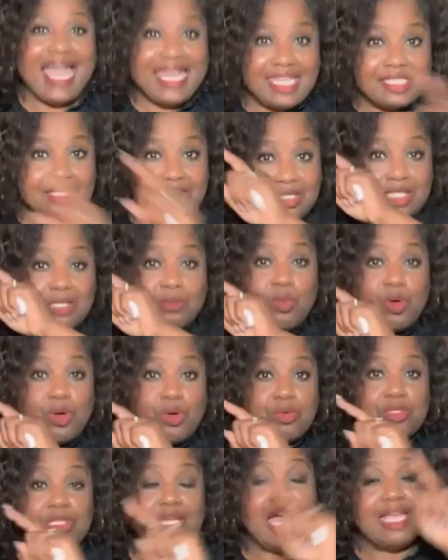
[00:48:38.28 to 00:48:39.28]
That is
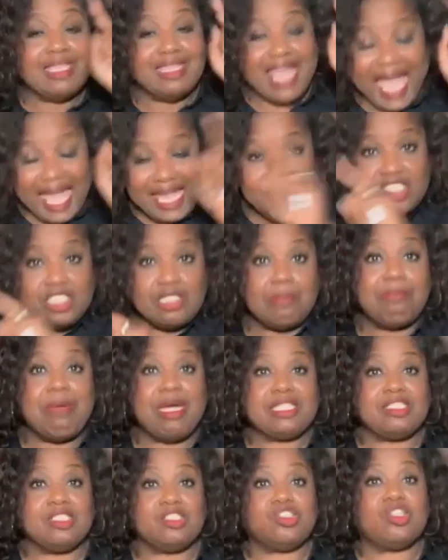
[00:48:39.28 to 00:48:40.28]
the word. That
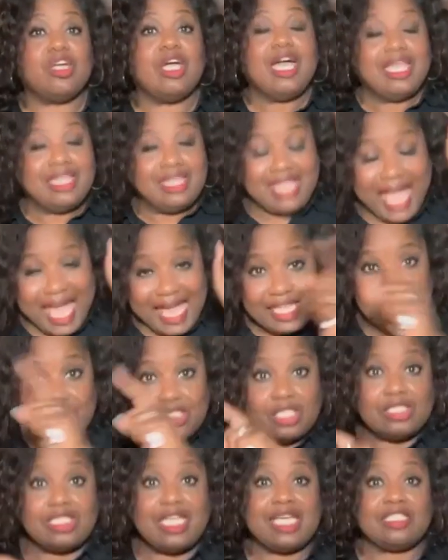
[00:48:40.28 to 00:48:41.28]
is the message.
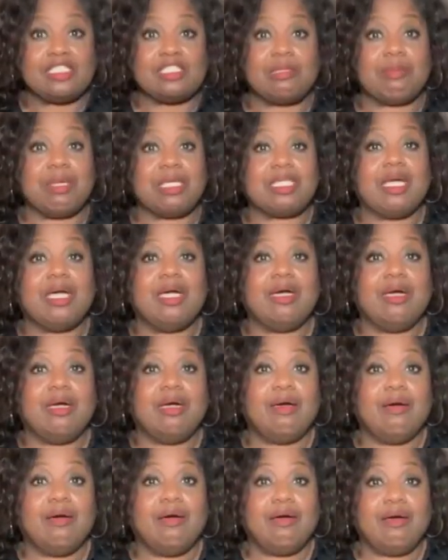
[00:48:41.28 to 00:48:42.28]
That is the testament
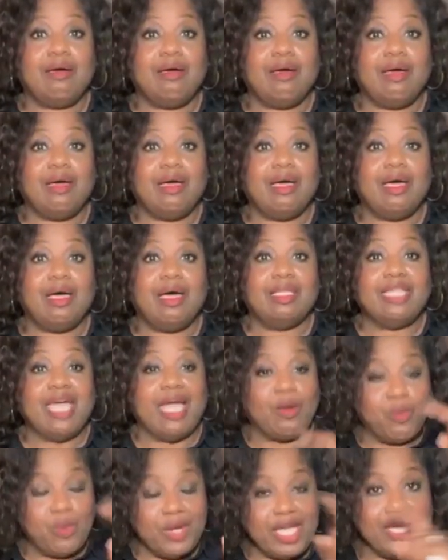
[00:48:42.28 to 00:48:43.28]

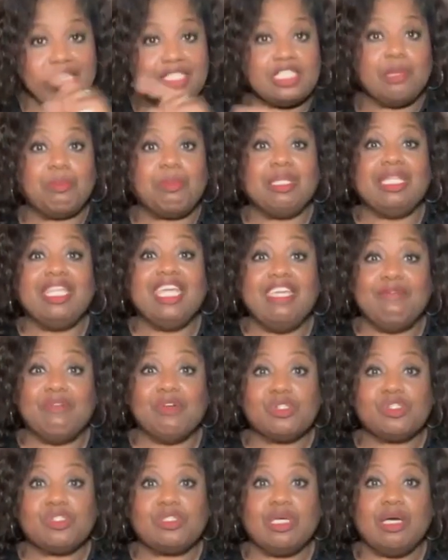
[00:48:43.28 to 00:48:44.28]
that we as the
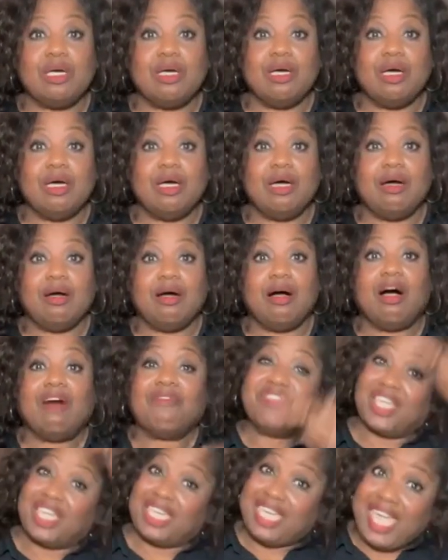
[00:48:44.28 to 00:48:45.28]
believers
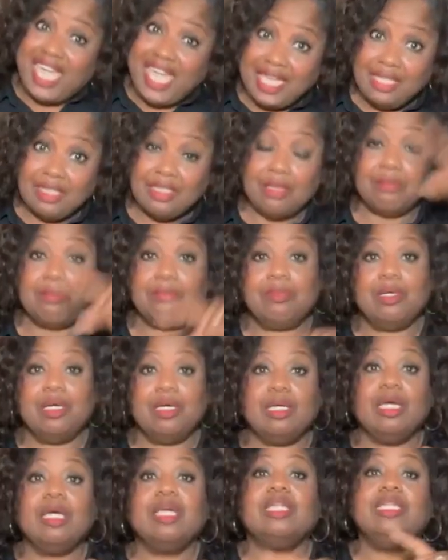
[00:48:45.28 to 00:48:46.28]
of the
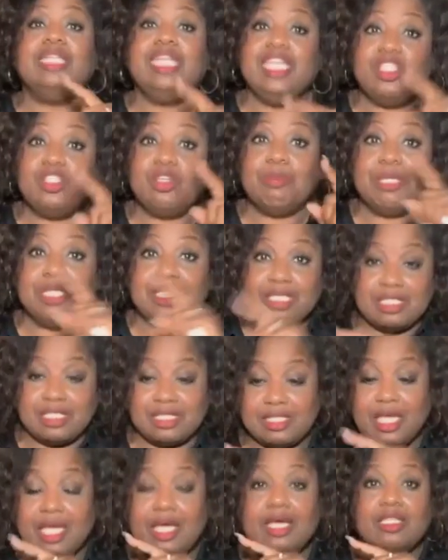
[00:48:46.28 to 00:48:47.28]
kingdom need to be
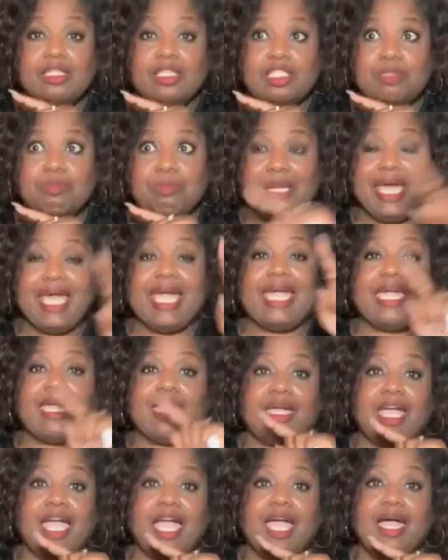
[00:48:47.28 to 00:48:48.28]
dis
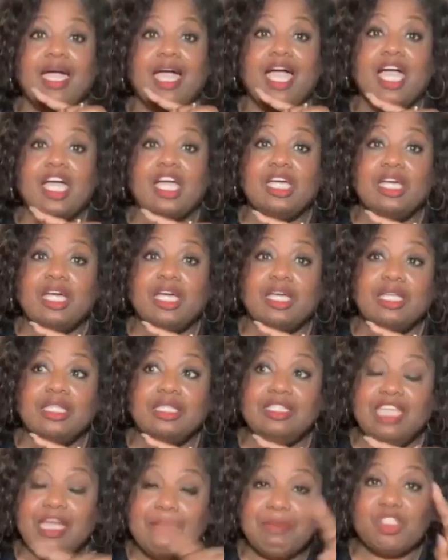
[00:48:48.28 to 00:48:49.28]
displaying,
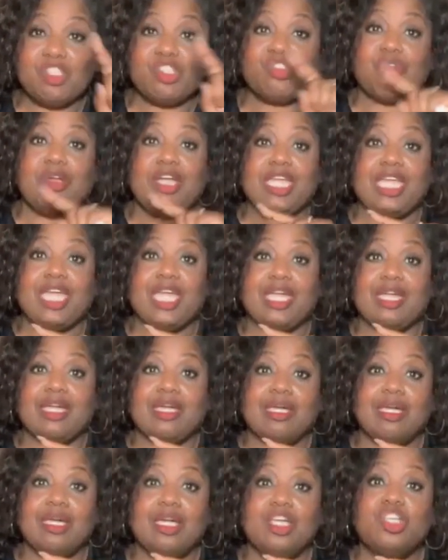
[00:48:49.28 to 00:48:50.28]

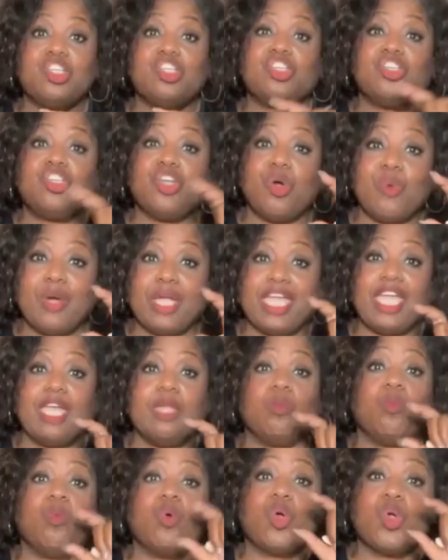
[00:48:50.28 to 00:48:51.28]
demonstrating,
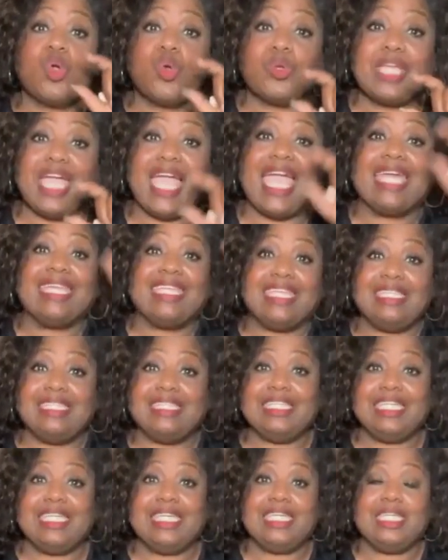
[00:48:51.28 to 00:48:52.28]
showing in word
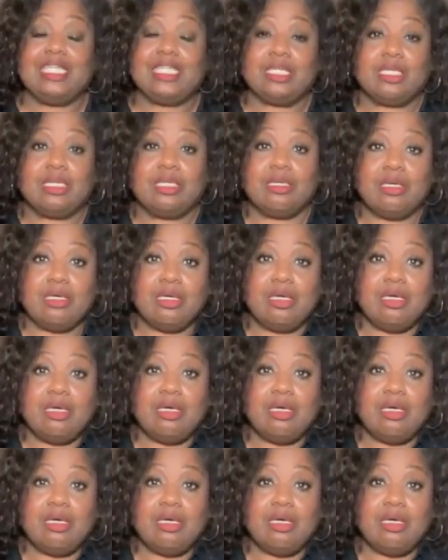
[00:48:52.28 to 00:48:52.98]
and in deed.